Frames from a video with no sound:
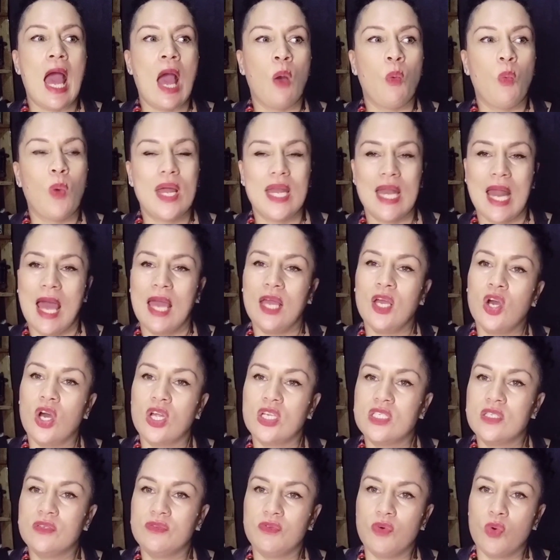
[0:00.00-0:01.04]
When I got
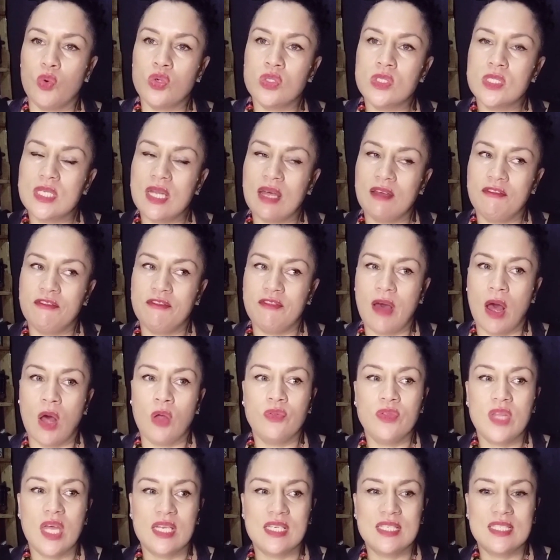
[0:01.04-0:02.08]
divorced, I found
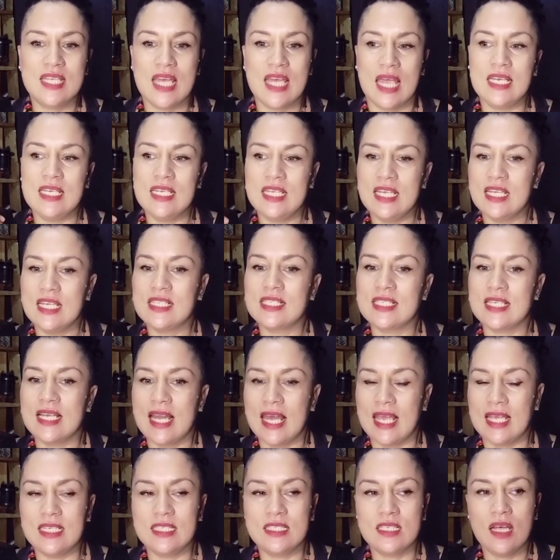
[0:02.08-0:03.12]
that 10 years
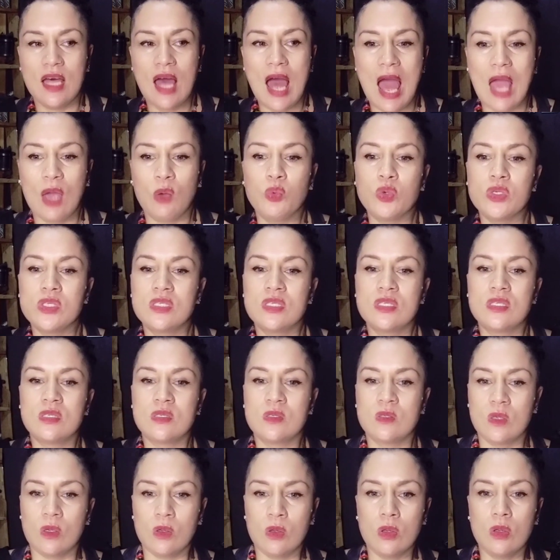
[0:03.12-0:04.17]
later, I was
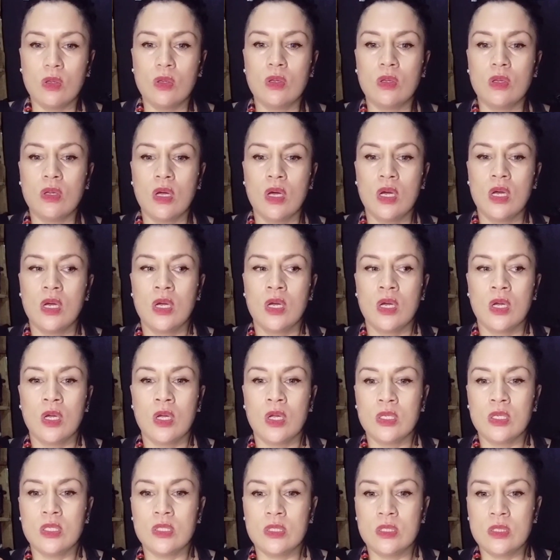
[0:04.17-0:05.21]
still
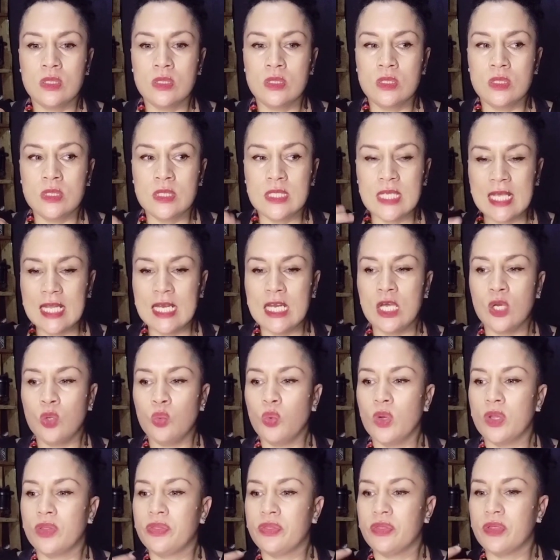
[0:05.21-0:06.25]
dealing
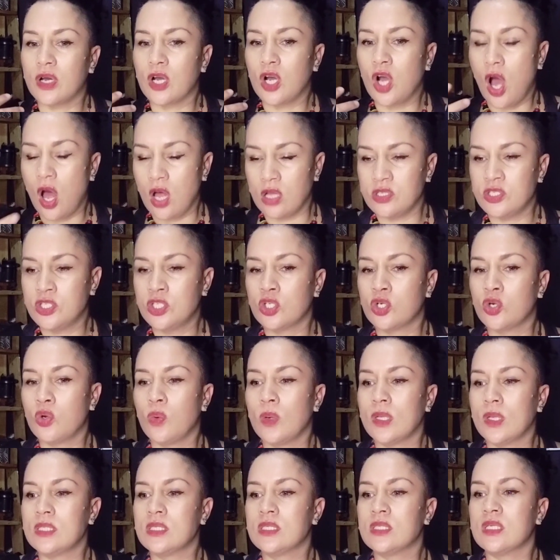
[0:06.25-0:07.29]
with the
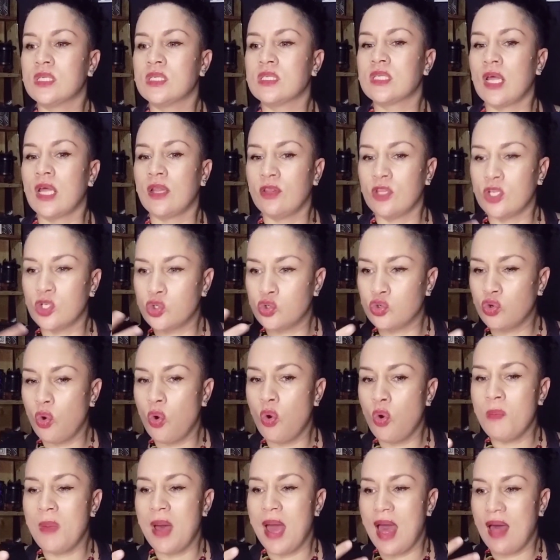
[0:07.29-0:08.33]
consequences and the
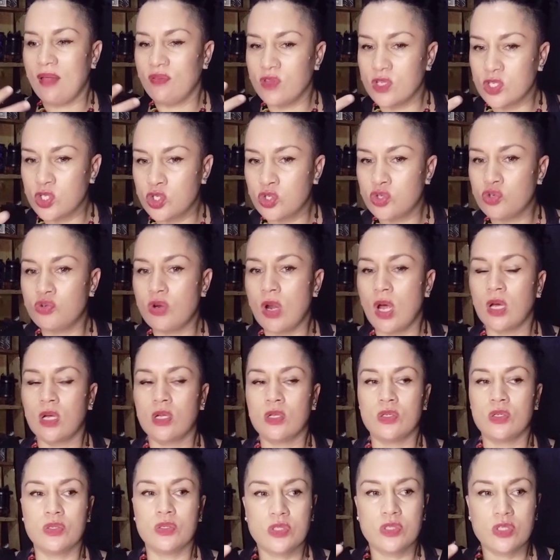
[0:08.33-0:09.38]
trauma and the
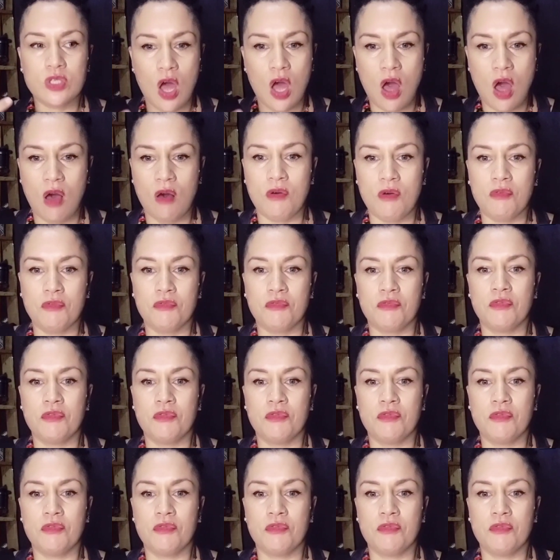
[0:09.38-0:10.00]
struggles of